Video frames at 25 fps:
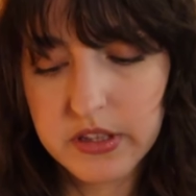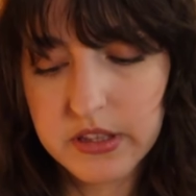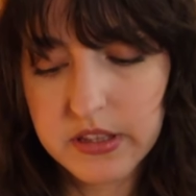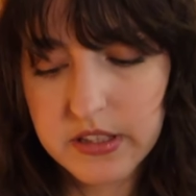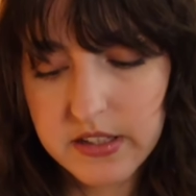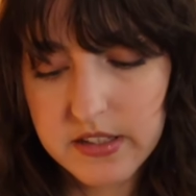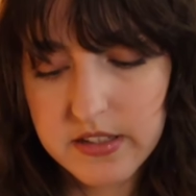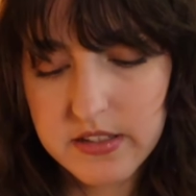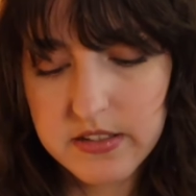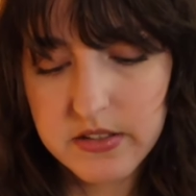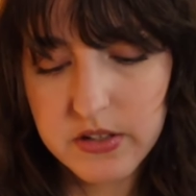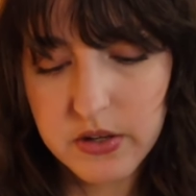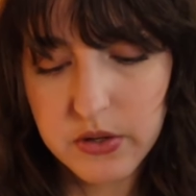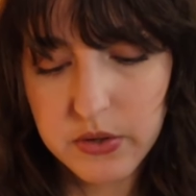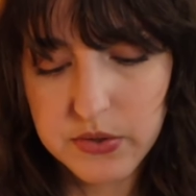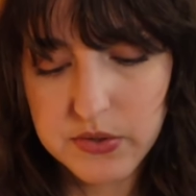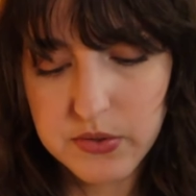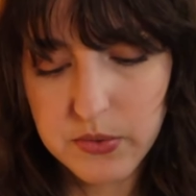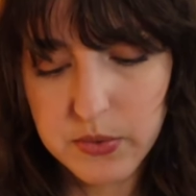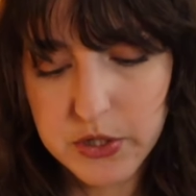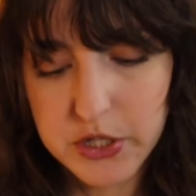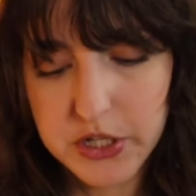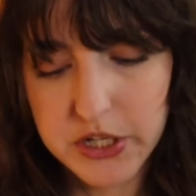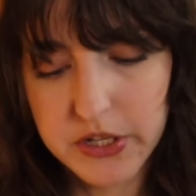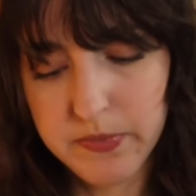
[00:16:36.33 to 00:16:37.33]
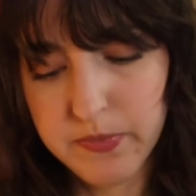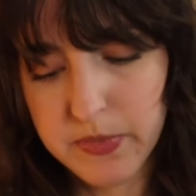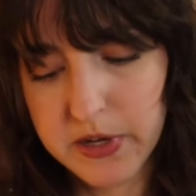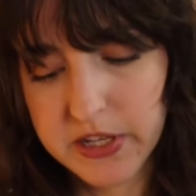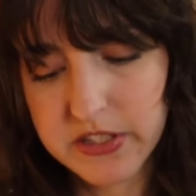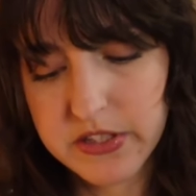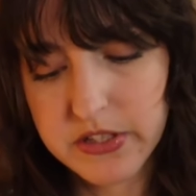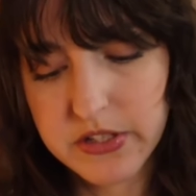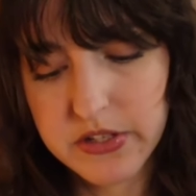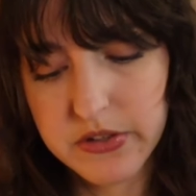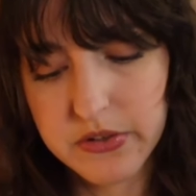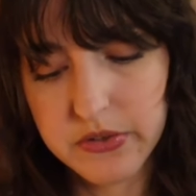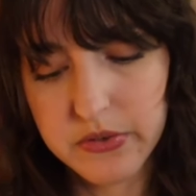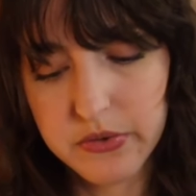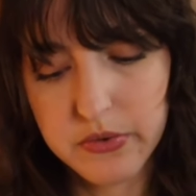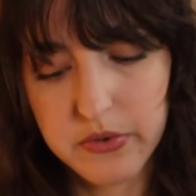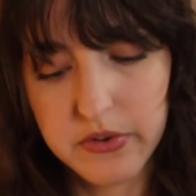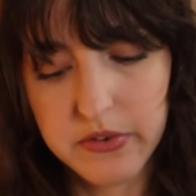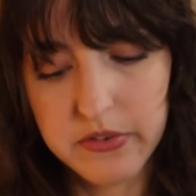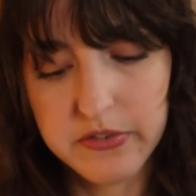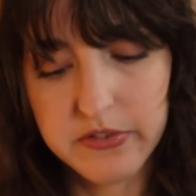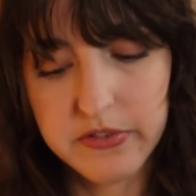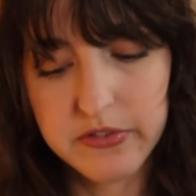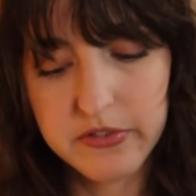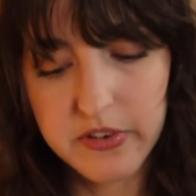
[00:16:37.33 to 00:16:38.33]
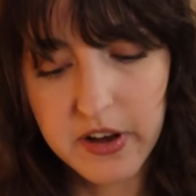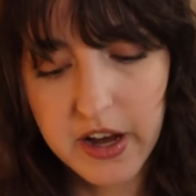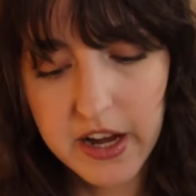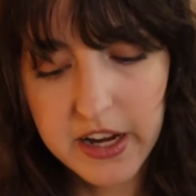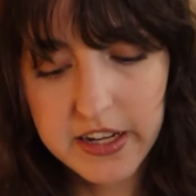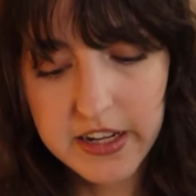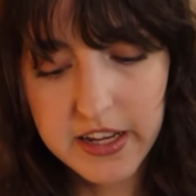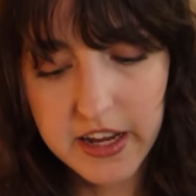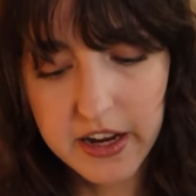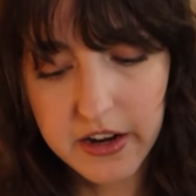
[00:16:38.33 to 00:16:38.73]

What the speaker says: Liz knows what she must do: find